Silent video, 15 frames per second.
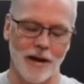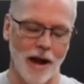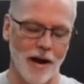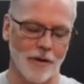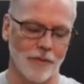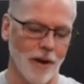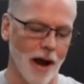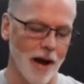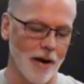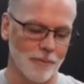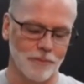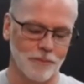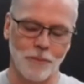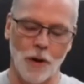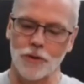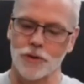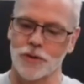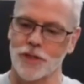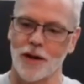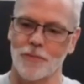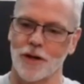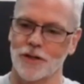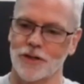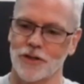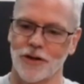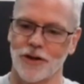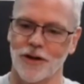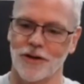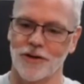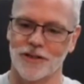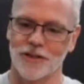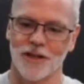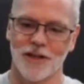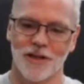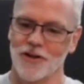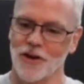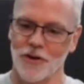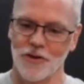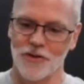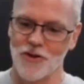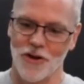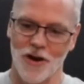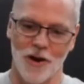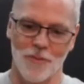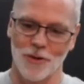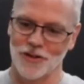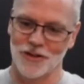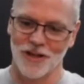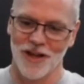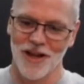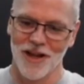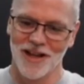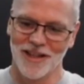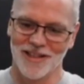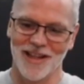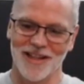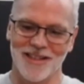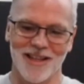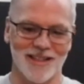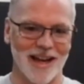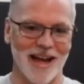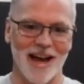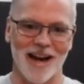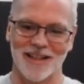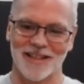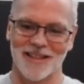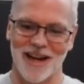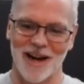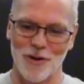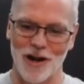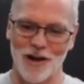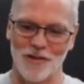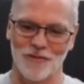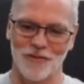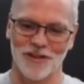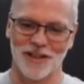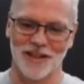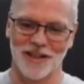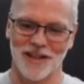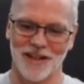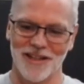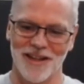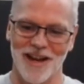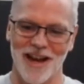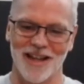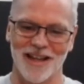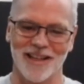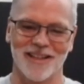I don't post that much on there. It's you know how much it takes a lot of time and effort to cut and edit.